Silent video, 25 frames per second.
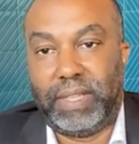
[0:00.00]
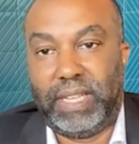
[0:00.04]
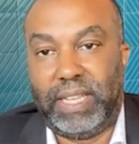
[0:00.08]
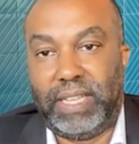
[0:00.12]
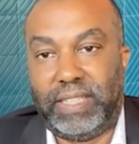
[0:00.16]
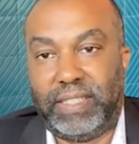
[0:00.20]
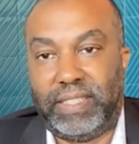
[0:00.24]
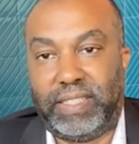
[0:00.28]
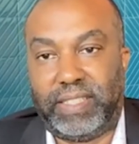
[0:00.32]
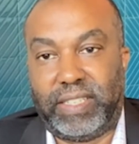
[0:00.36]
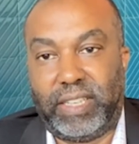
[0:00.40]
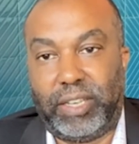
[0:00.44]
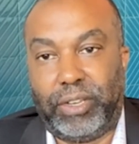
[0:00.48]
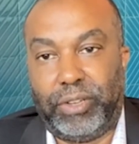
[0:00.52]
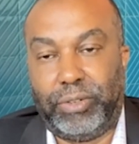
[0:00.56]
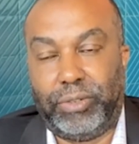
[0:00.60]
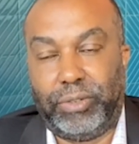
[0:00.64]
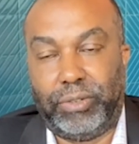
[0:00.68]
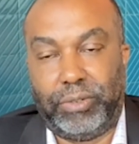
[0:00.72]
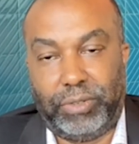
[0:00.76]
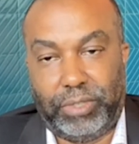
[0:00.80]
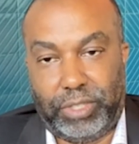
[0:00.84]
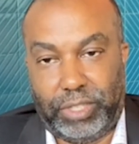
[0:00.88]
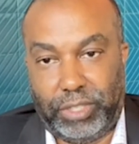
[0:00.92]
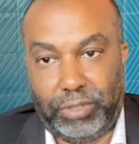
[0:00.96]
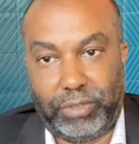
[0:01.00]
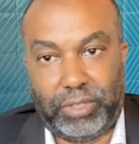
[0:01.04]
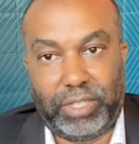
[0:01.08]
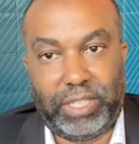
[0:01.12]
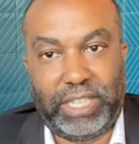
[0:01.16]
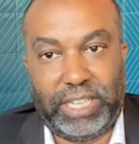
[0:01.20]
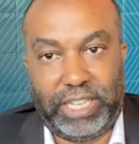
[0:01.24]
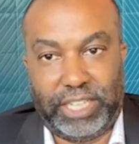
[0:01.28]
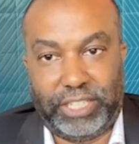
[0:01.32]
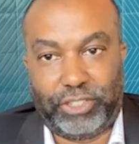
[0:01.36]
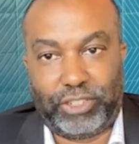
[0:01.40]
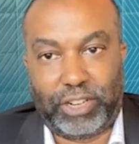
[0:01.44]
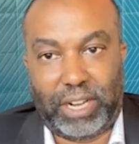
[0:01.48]
And so you're
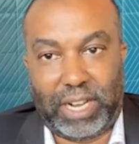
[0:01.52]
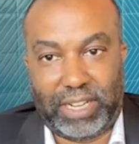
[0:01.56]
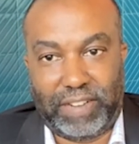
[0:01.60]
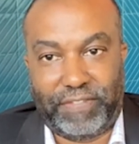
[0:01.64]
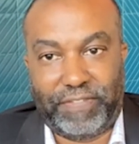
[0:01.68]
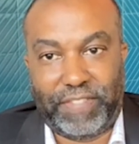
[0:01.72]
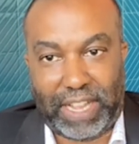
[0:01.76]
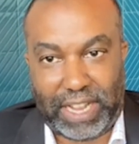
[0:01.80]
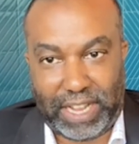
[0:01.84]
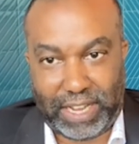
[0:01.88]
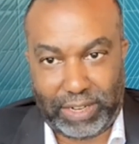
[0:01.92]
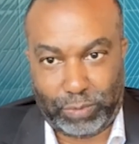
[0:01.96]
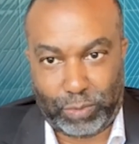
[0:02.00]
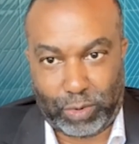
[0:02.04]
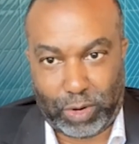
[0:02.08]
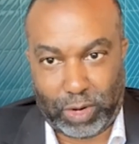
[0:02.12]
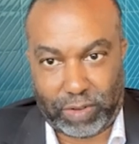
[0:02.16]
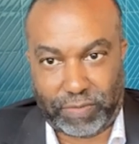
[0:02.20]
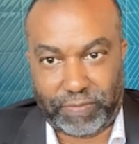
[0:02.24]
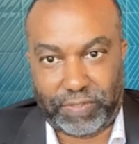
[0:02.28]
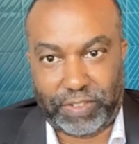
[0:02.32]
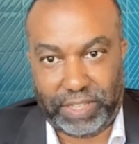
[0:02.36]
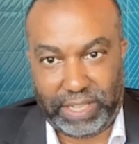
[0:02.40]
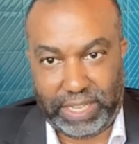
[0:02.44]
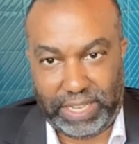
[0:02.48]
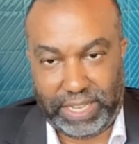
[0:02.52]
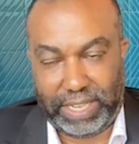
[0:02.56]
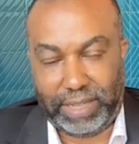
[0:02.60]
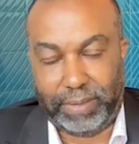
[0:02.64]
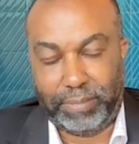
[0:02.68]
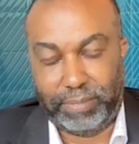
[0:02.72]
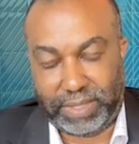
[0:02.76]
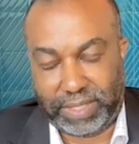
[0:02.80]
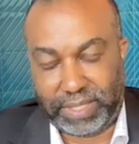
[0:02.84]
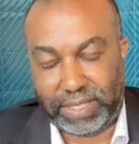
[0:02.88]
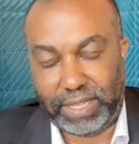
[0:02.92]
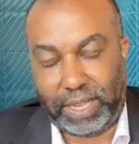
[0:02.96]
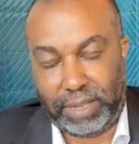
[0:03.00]
then trying to find work for
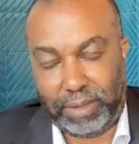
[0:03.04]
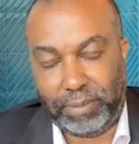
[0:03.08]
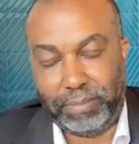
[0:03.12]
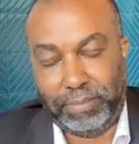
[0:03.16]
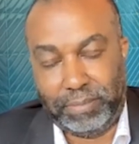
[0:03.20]
them. So,